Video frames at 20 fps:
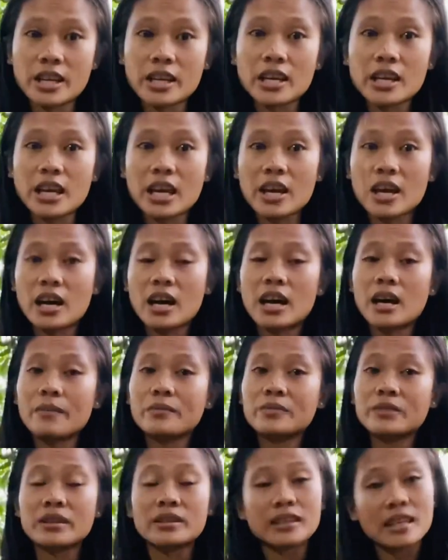
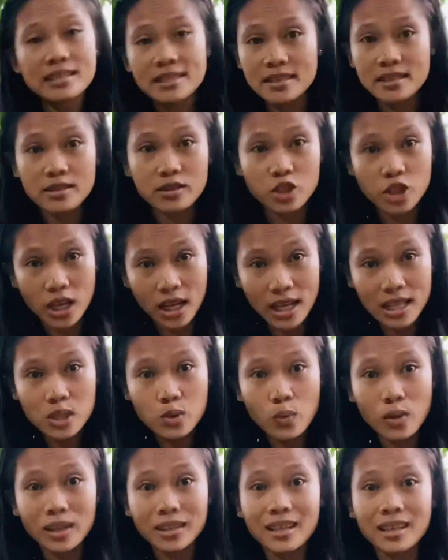The chickens
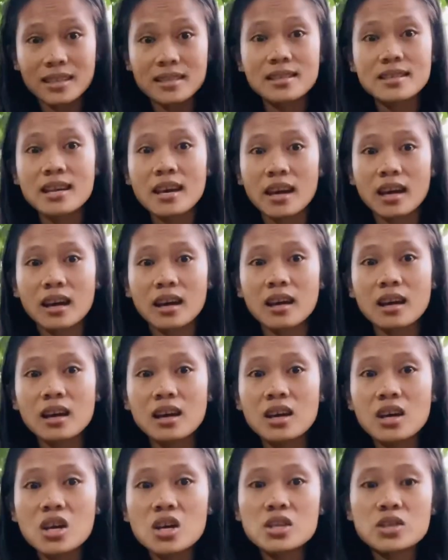will get sick.
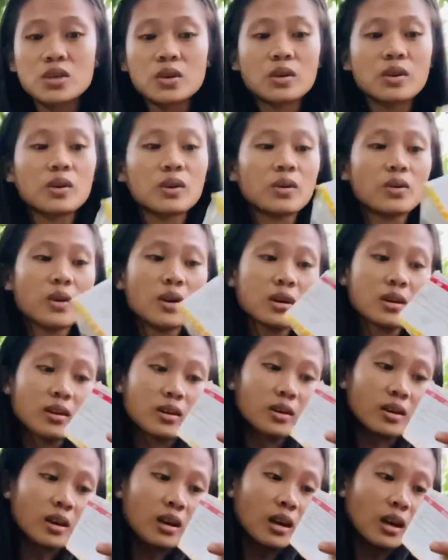So
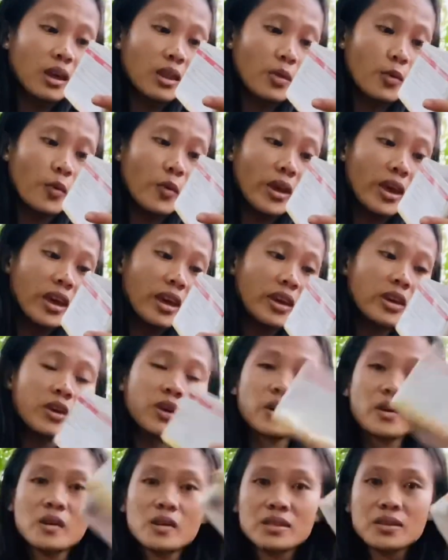we
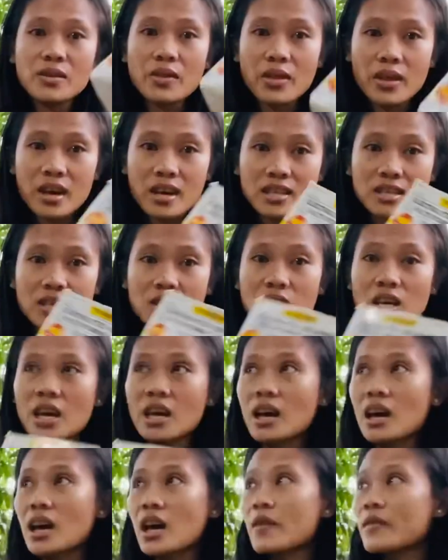use this
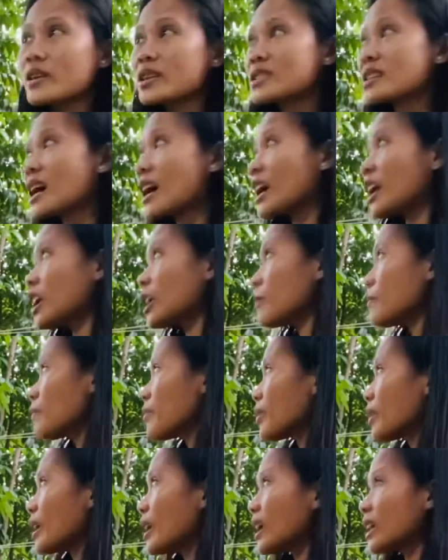every time
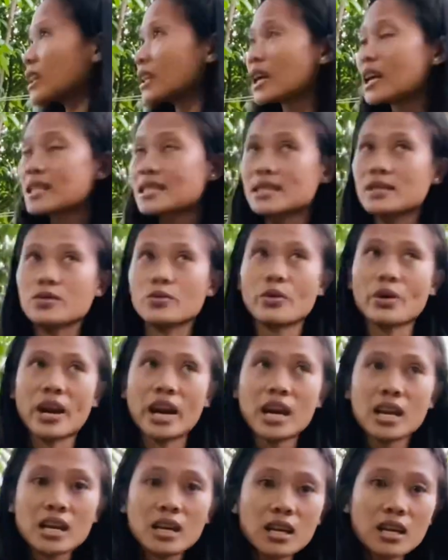that it's rain,
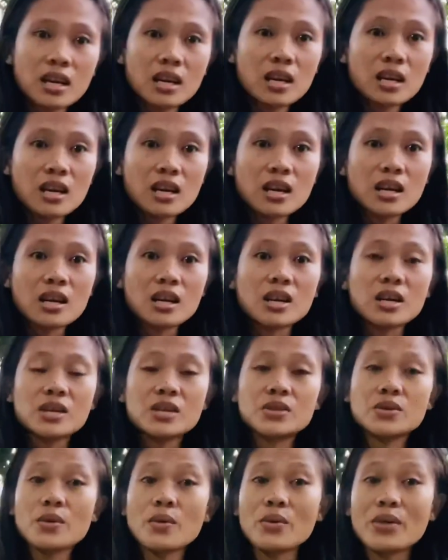
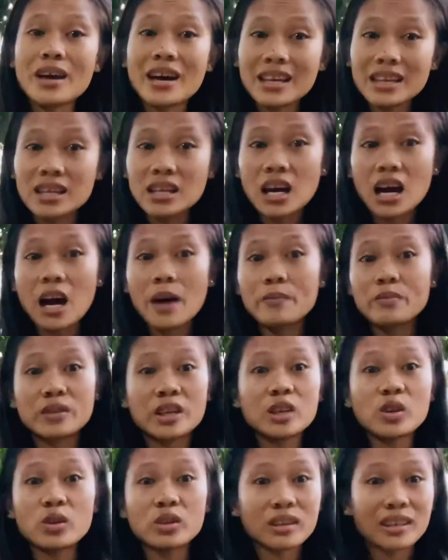so that they
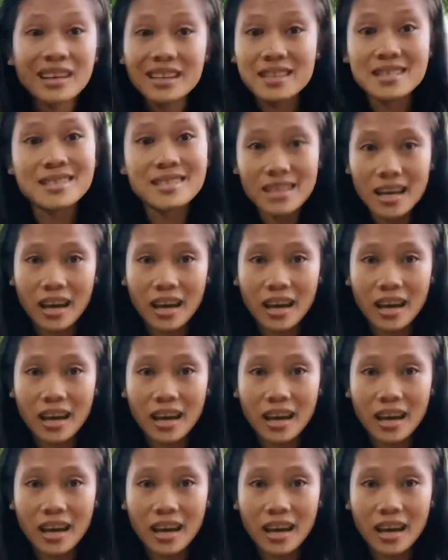don't get sick.